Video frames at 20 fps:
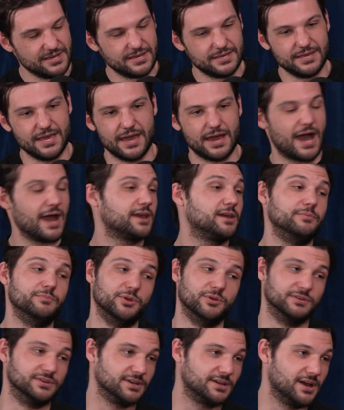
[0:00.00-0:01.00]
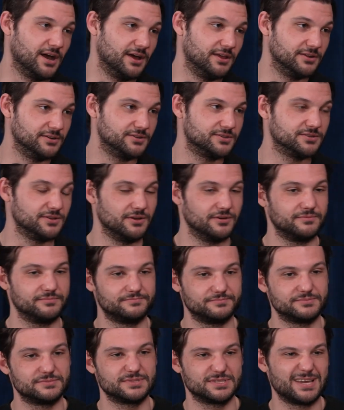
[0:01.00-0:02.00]
Yeah, I commuted to college, so
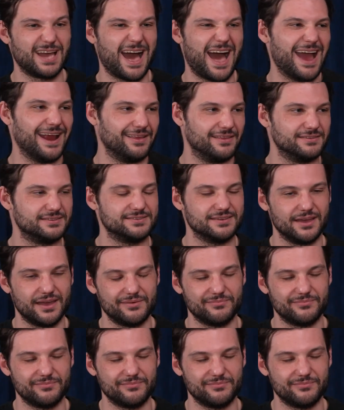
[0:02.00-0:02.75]
it's kind of the same.